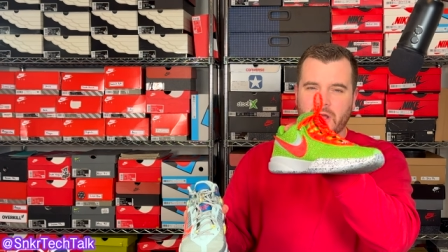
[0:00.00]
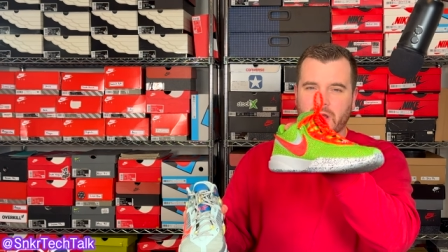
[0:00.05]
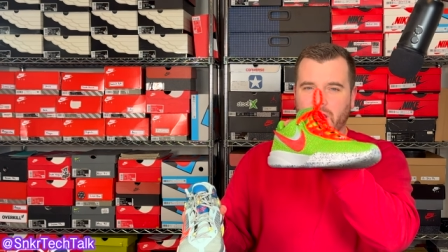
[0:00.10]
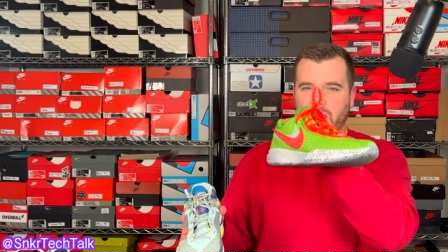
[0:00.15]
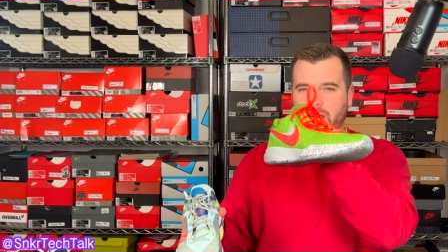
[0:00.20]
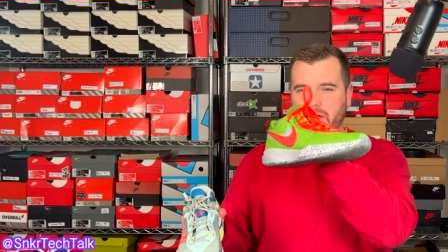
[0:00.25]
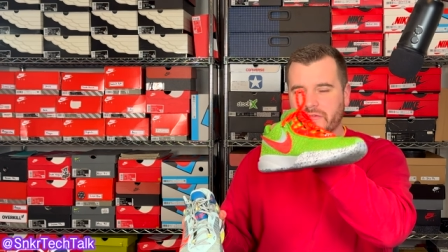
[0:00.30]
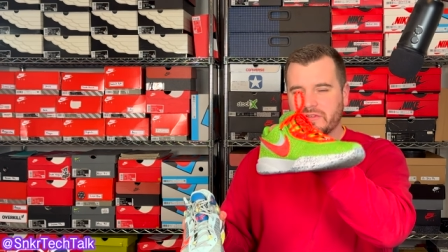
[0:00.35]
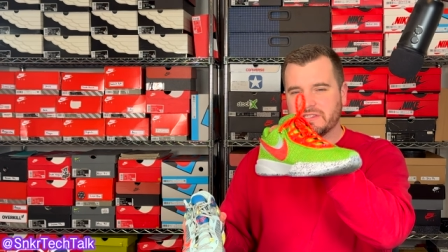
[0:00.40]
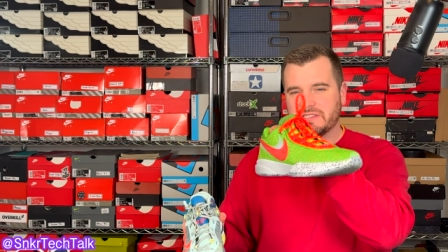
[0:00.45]

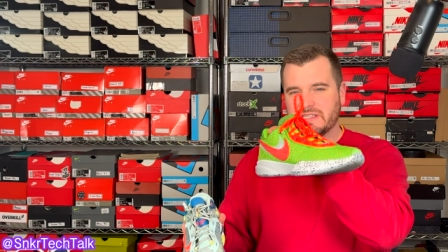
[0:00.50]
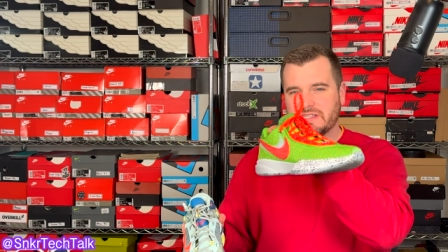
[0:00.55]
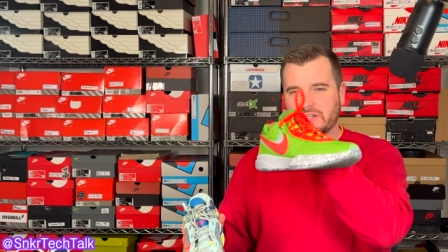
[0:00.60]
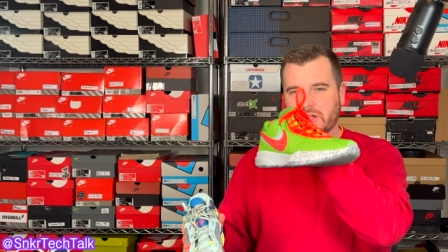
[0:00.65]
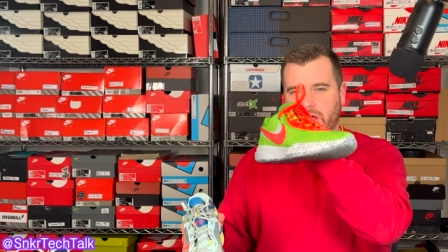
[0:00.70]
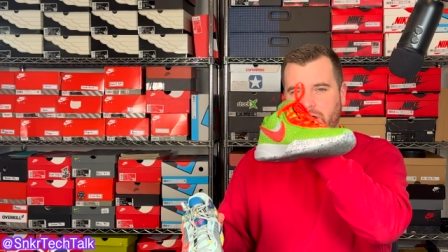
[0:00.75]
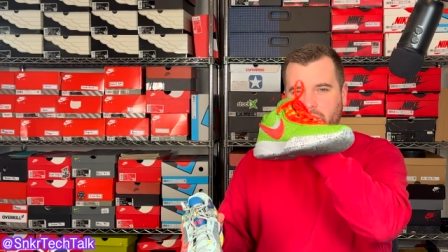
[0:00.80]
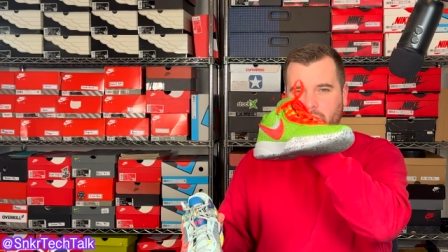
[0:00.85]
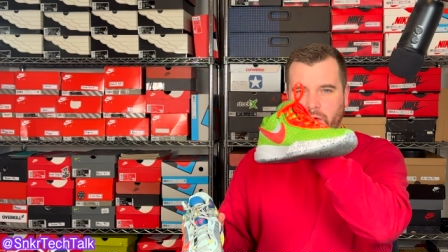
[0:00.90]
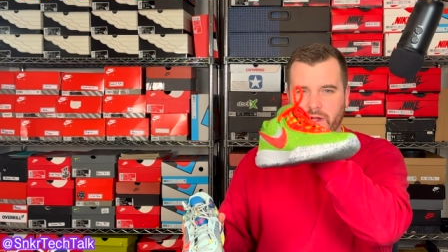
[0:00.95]
Obviously
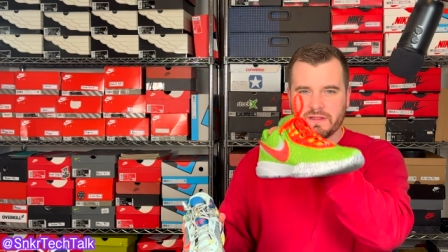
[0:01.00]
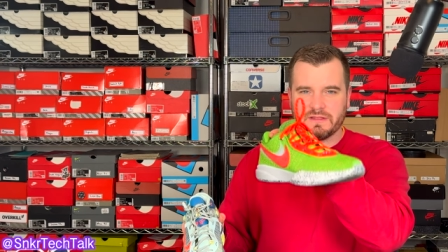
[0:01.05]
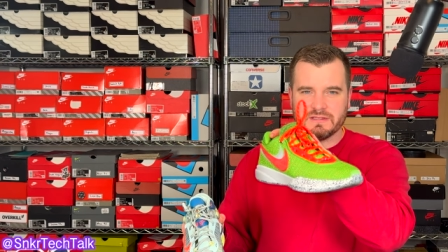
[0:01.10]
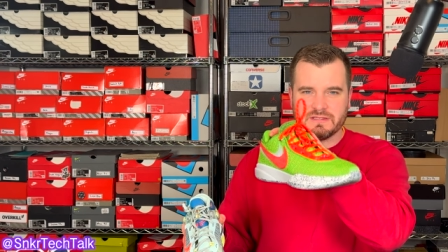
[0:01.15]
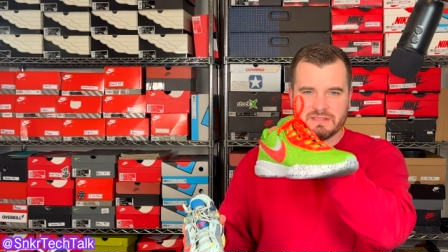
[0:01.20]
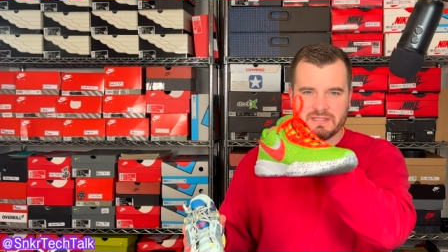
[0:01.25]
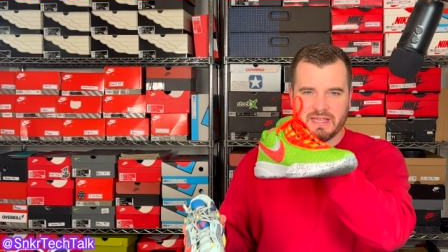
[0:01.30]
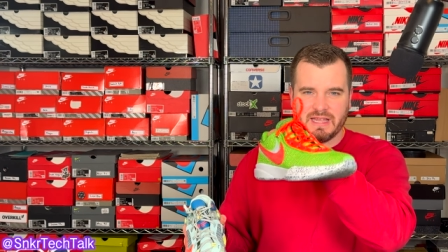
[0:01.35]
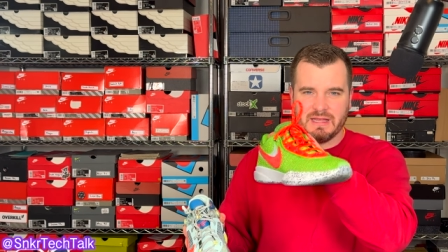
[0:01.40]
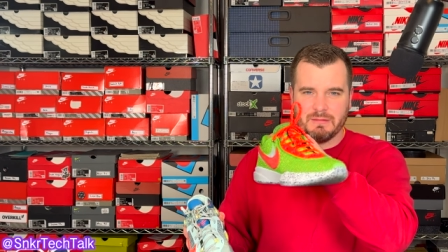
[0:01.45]
not quite the
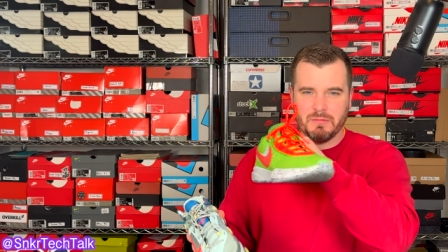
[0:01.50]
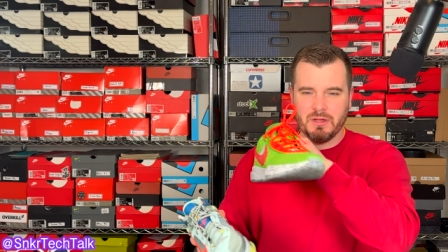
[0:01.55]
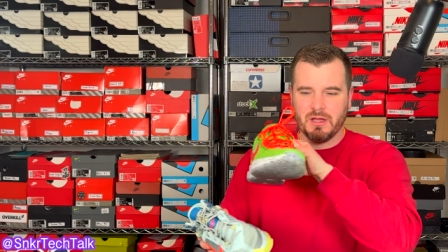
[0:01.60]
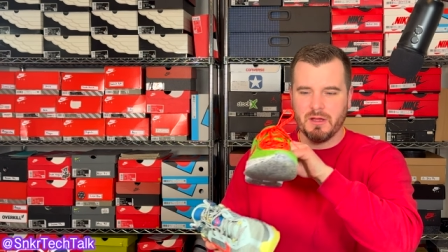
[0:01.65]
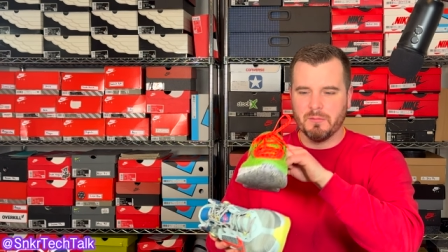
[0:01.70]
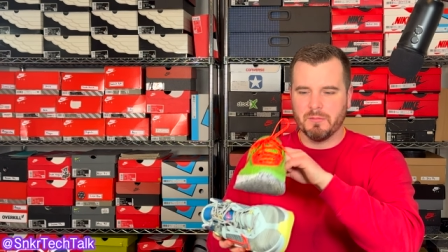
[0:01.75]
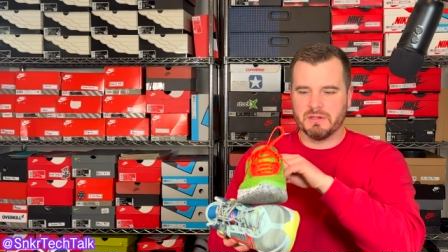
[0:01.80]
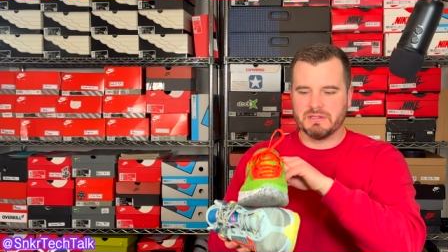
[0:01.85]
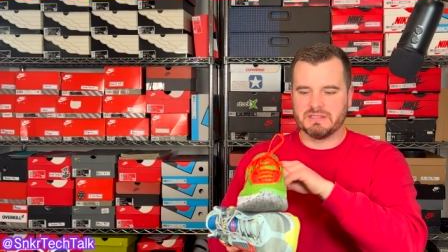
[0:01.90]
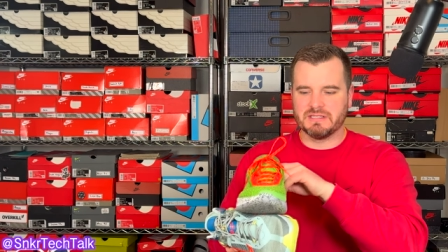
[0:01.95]
same,
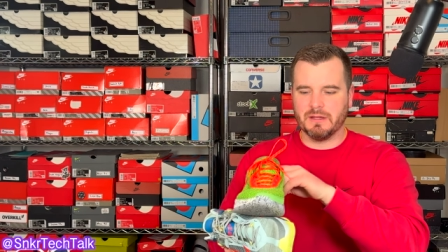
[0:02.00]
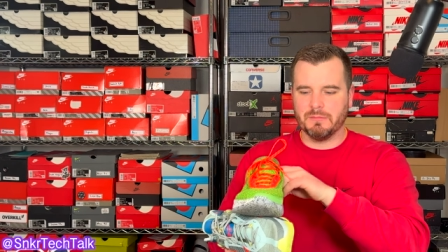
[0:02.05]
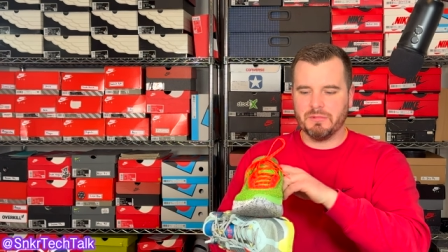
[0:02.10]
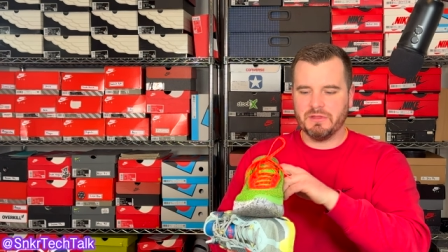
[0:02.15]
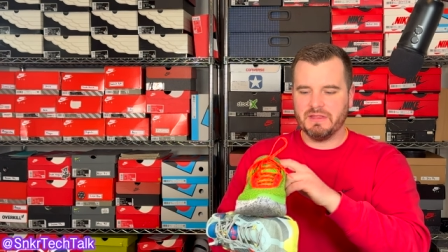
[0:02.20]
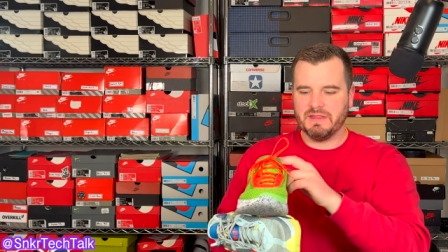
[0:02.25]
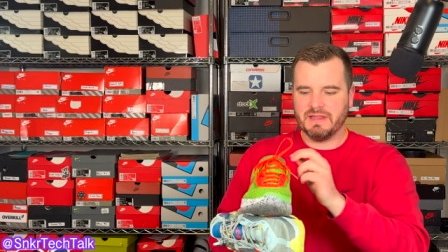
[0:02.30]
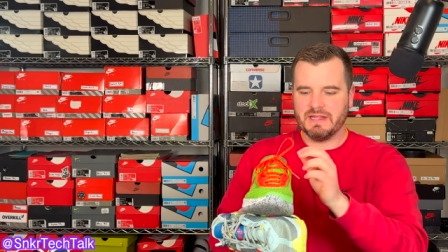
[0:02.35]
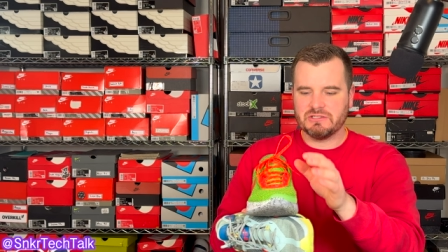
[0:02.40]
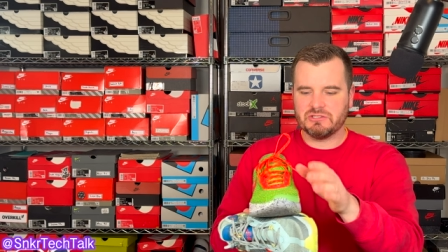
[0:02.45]
but
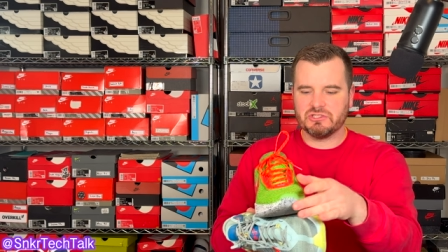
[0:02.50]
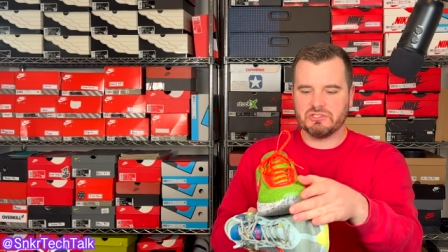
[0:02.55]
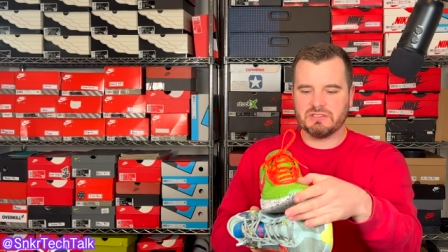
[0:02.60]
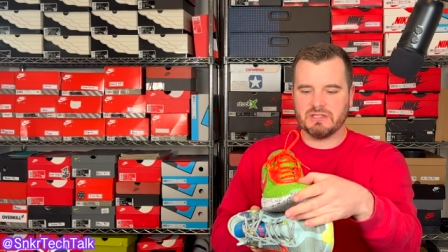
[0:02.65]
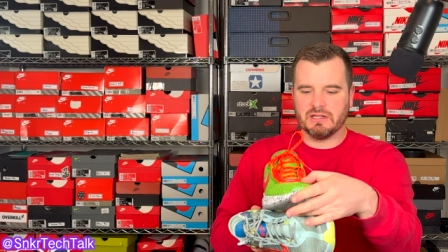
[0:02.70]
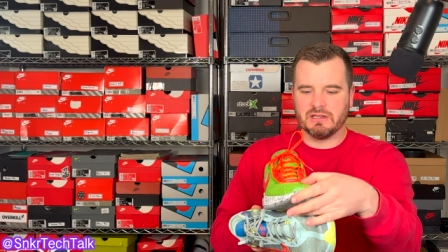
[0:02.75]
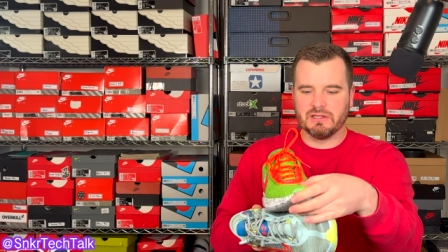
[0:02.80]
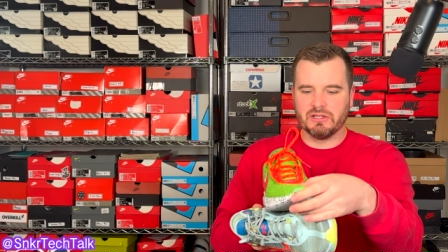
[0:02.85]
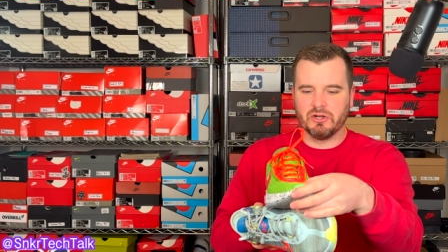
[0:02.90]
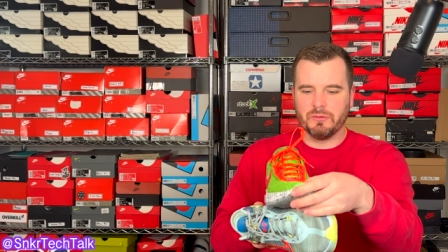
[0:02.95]
something that's just
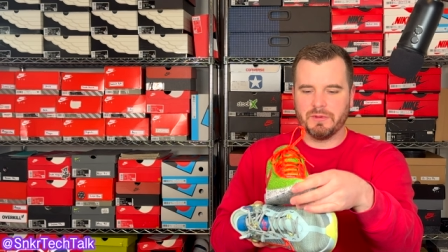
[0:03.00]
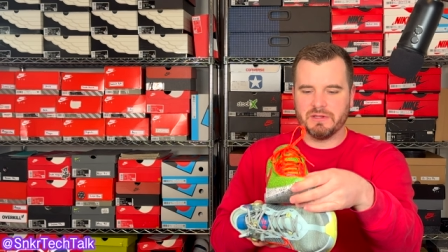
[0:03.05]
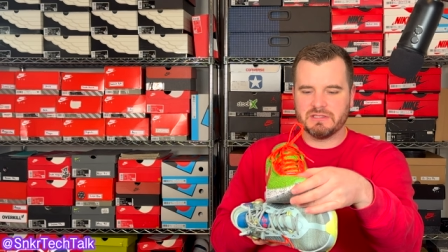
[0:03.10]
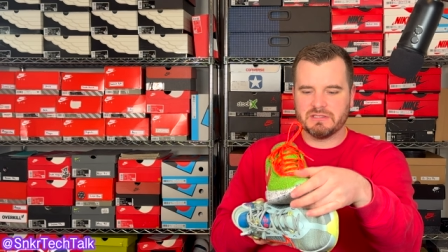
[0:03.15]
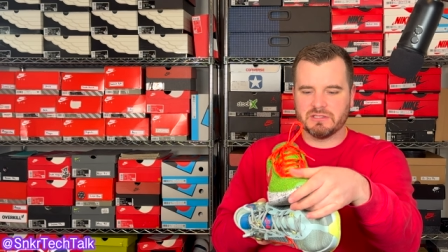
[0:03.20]
a little bit